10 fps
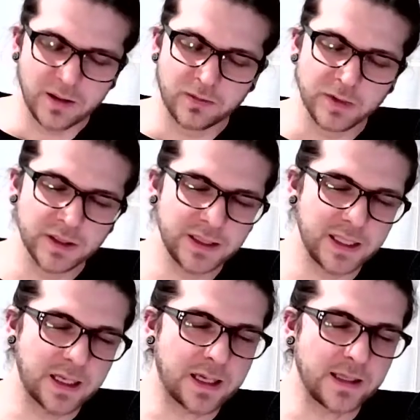
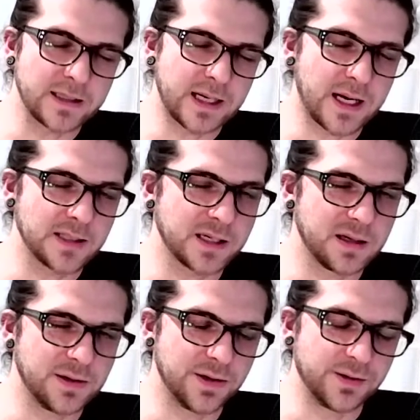really it's
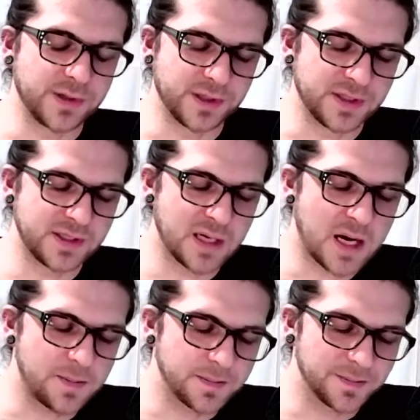asking you to
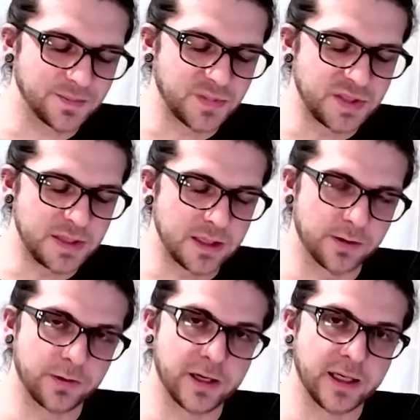stop
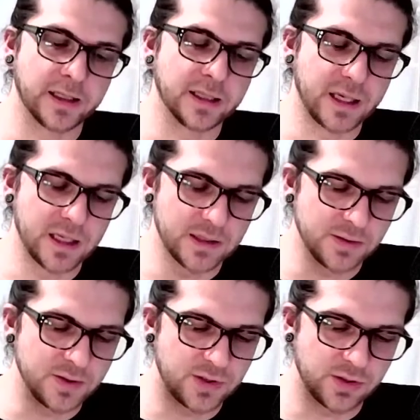dithering
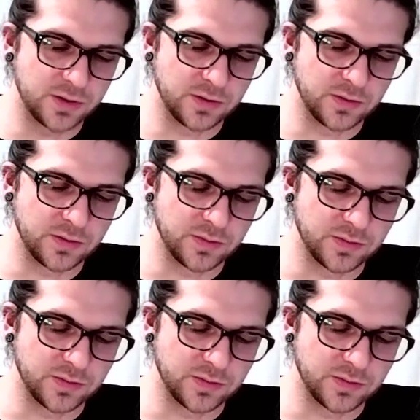and to